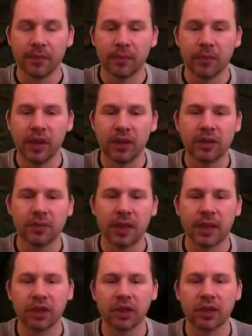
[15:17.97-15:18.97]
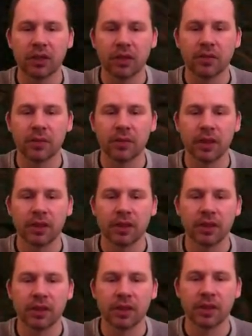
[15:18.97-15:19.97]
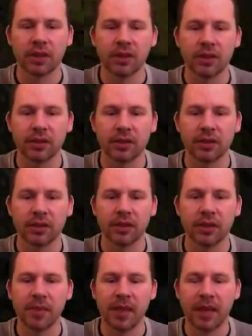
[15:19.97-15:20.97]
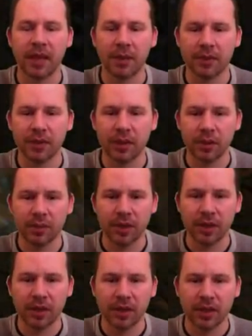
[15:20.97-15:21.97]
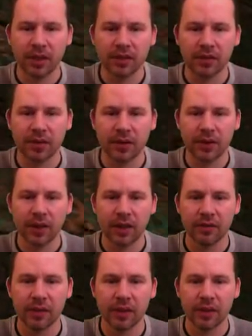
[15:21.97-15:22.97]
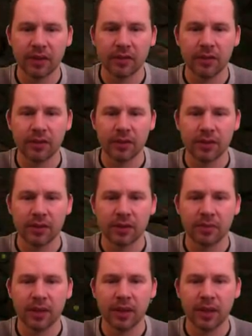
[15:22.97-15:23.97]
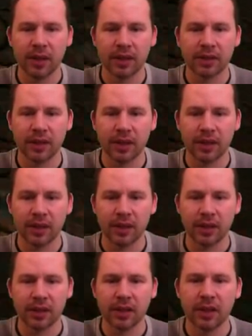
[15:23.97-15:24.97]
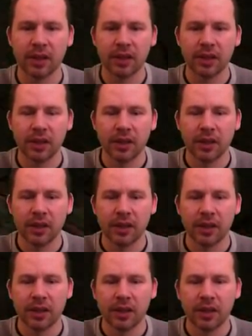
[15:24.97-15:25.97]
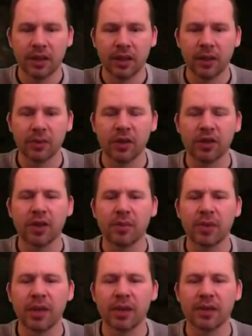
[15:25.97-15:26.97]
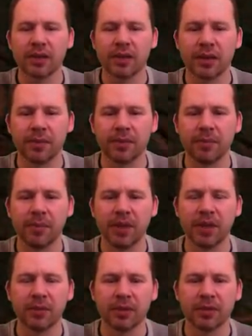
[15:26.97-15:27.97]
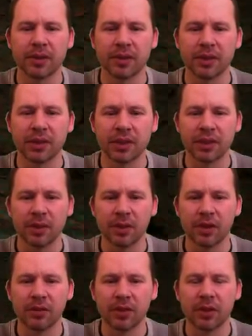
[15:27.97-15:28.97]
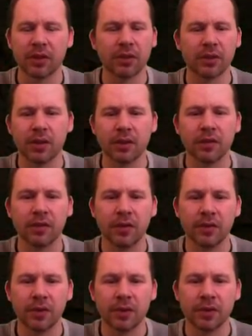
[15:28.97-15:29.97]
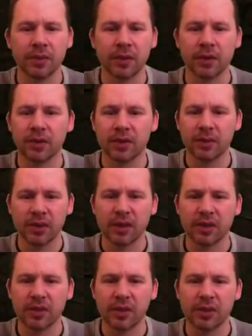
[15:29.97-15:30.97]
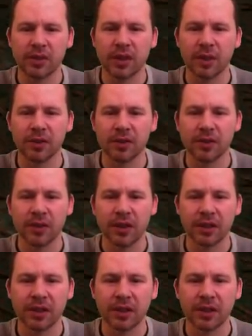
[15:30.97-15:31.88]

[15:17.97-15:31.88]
this might actually look familiar, because this map in the beginning is very heavily influenced by exactly... You know, I'm just going to play this on medium difficulty. I'm not even going to do skill 4 for this one, because I'm just trying to demonstrate.